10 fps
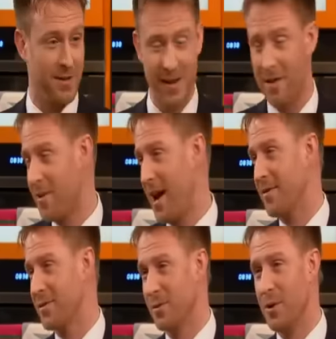The local
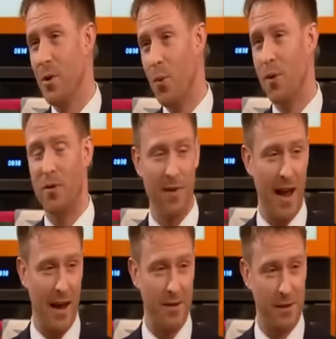council wouldn't
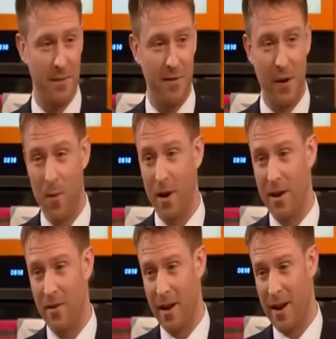rehouse them if they weren't
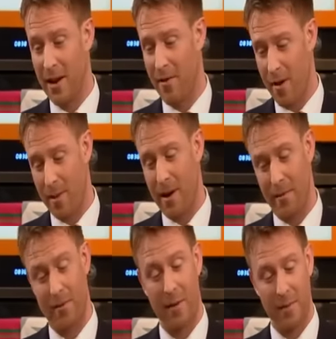living in incredibly
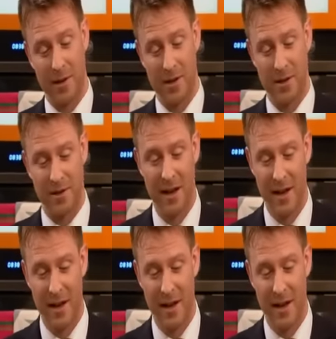cramped conditions.